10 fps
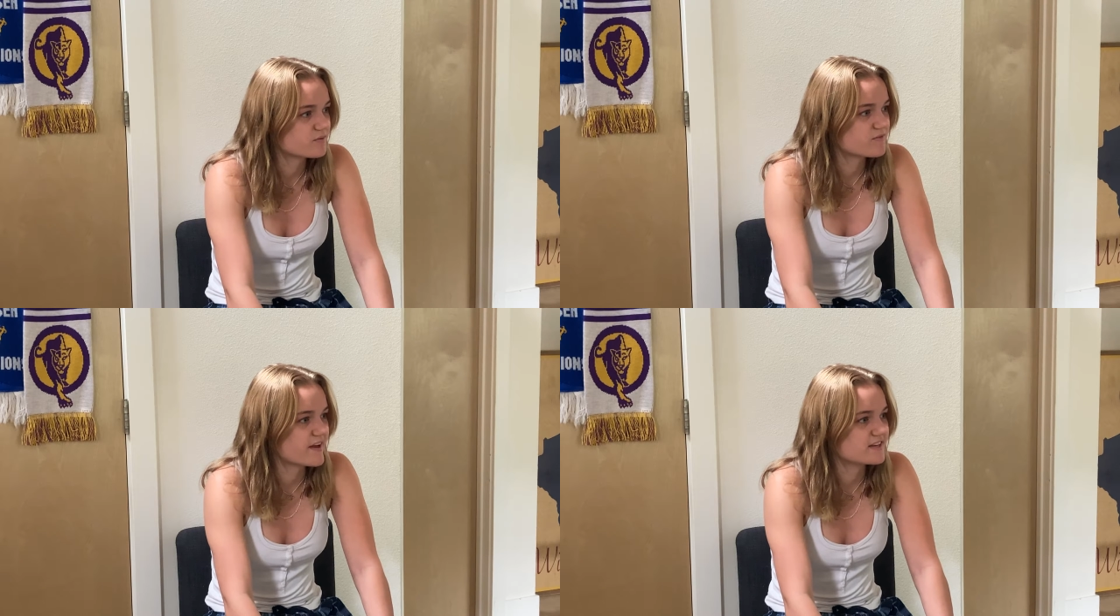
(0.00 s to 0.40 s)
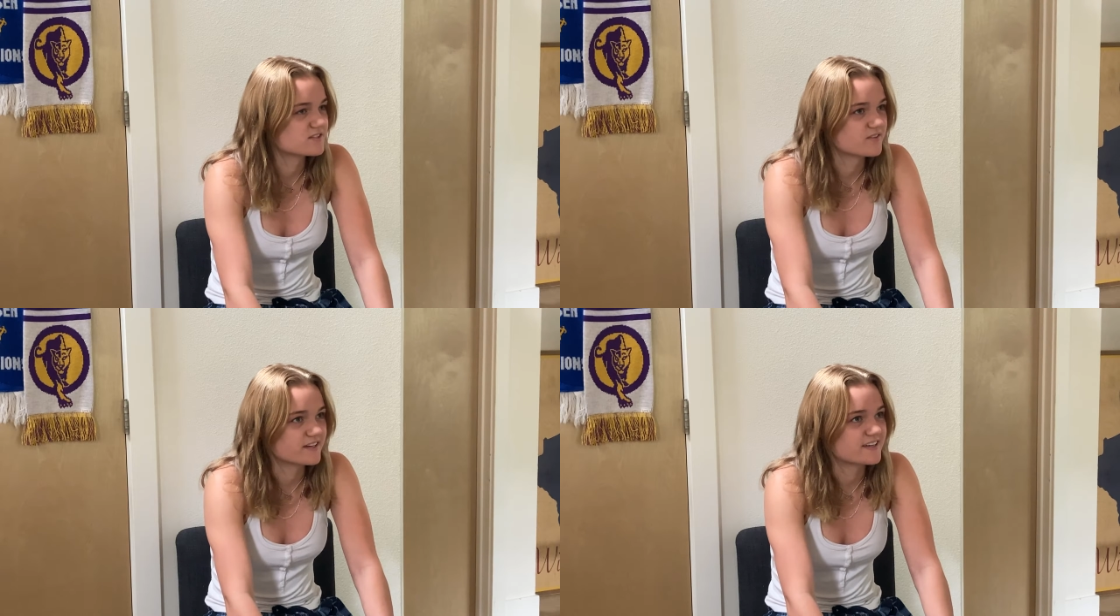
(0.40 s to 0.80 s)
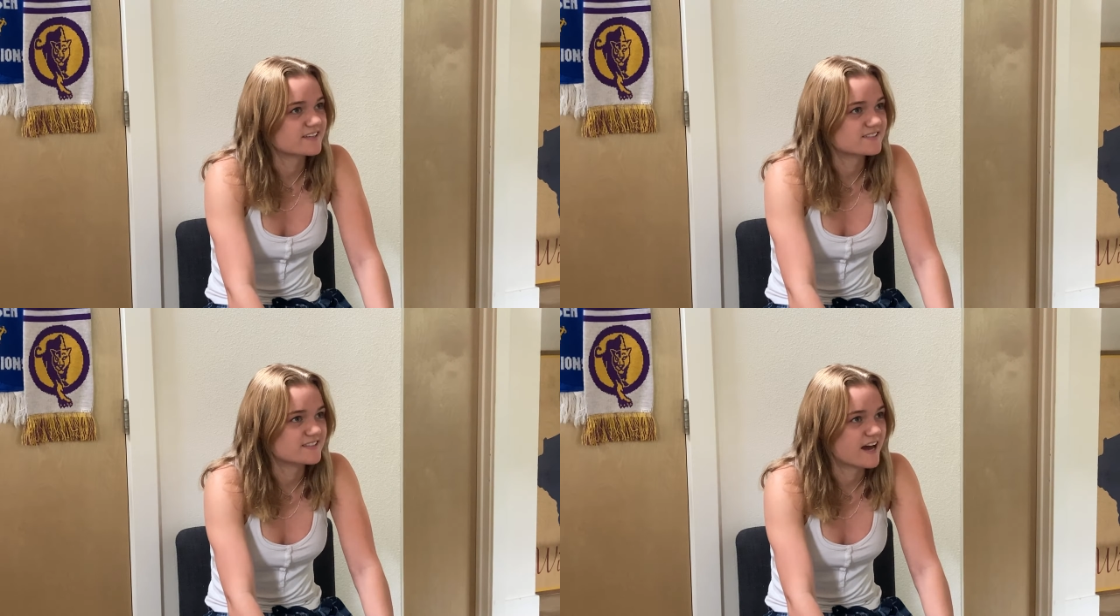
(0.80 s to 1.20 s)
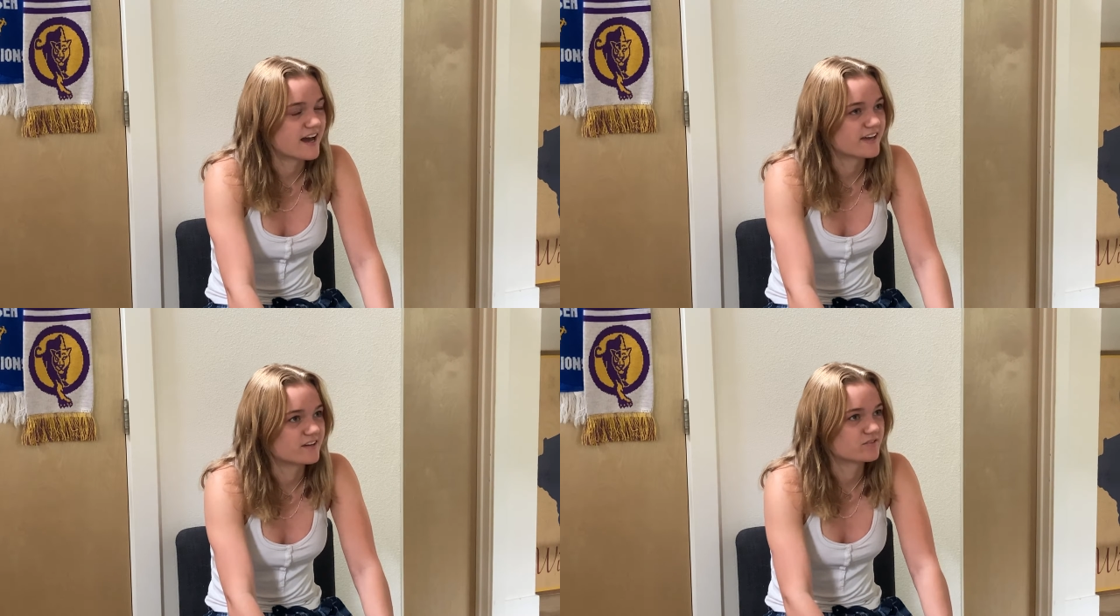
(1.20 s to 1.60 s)
phase of like kids
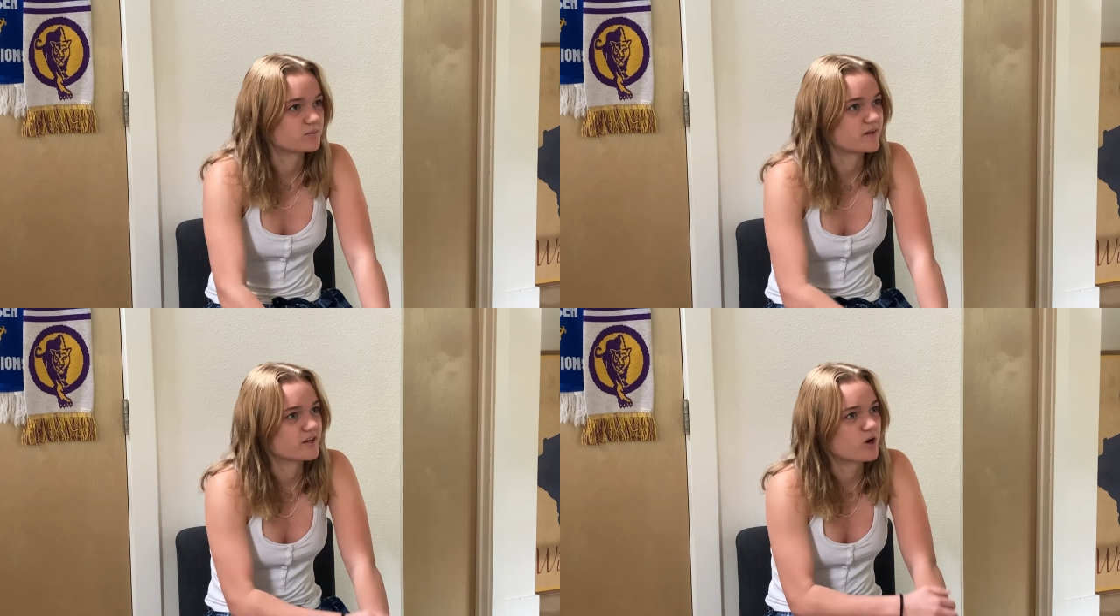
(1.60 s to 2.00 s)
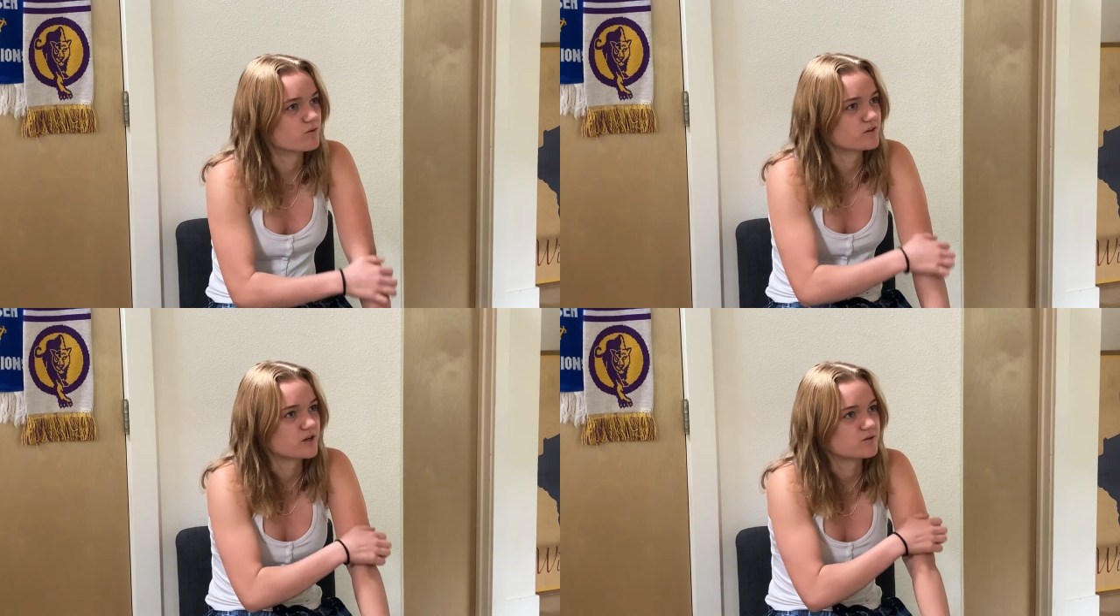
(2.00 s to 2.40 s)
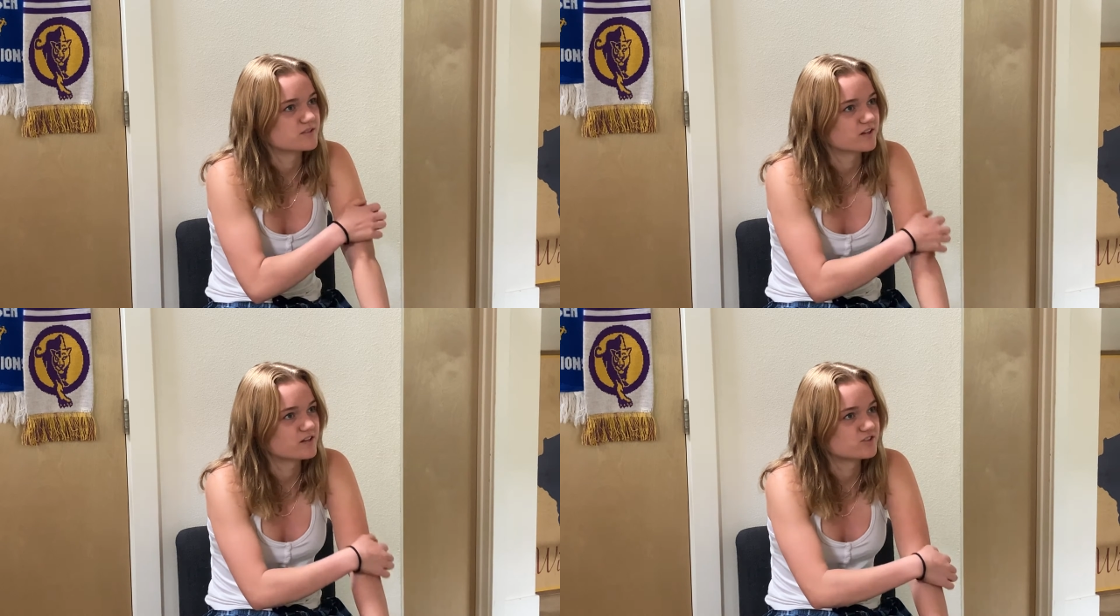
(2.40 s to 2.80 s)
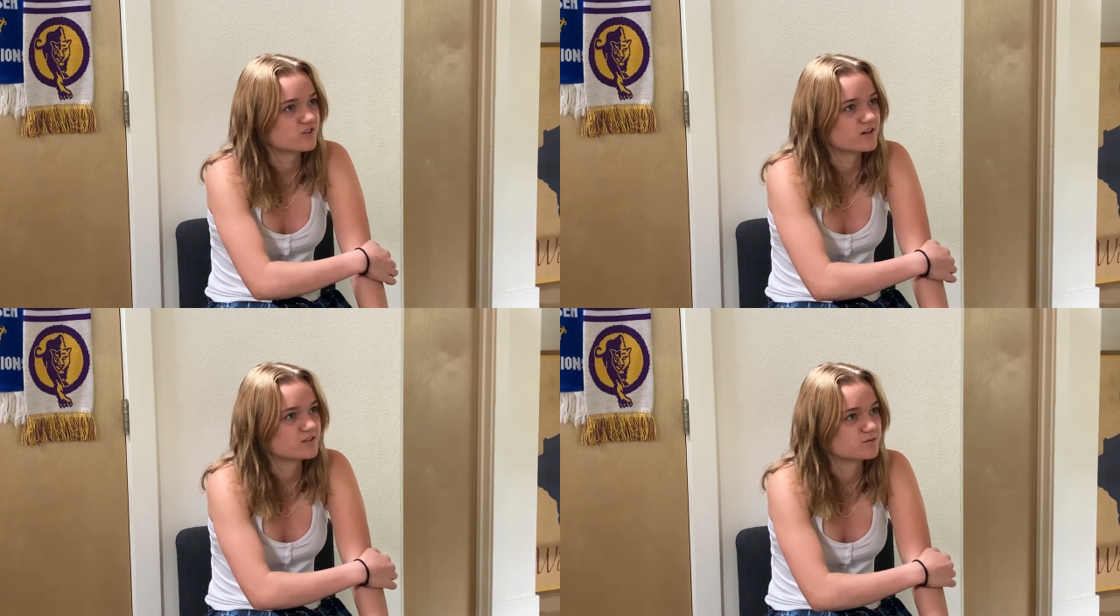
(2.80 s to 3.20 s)
dying from like overdosing on
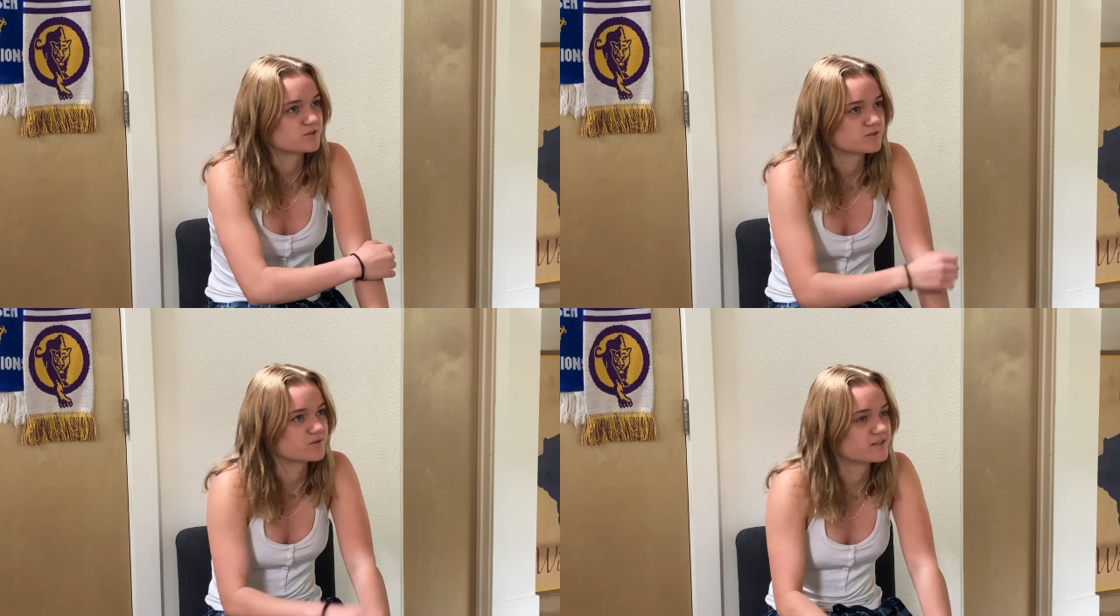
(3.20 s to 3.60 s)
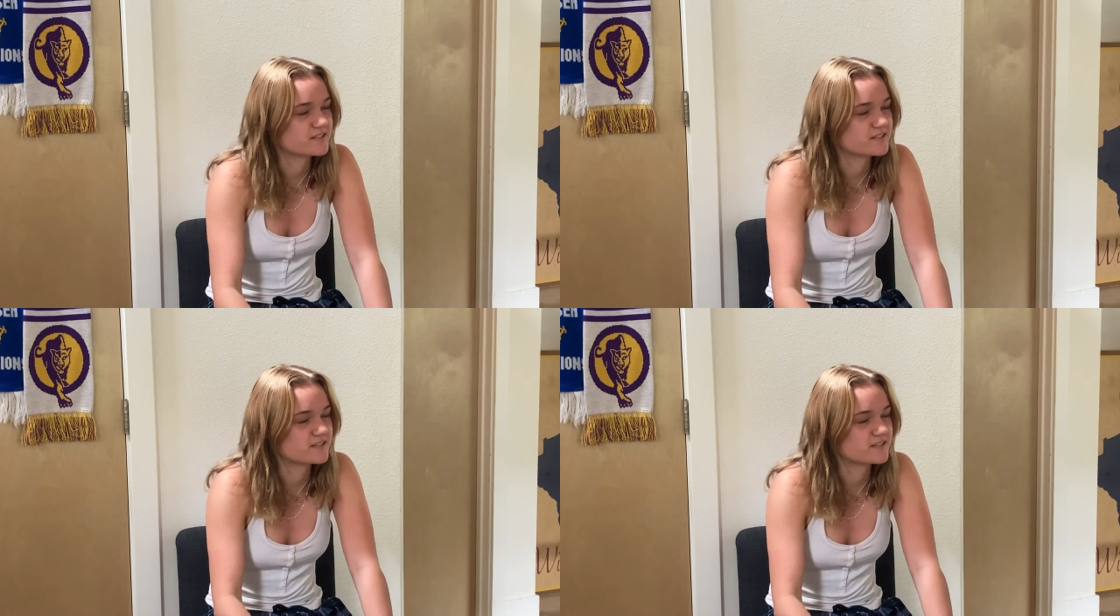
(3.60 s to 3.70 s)
drugs, which is really